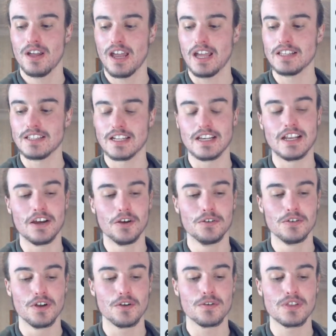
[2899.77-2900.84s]
And then
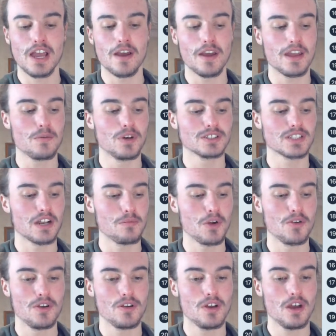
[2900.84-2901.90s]
who knew that he was going
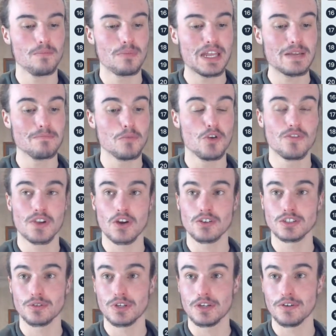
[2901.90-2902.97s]
to be moving
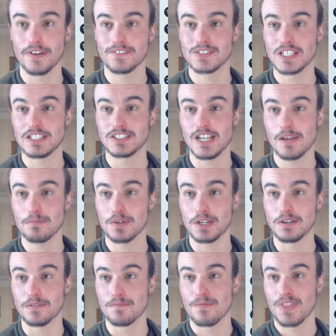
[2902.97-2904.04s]
on to a UFC
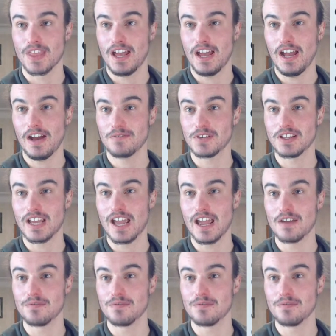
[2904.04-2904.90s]
champion after that.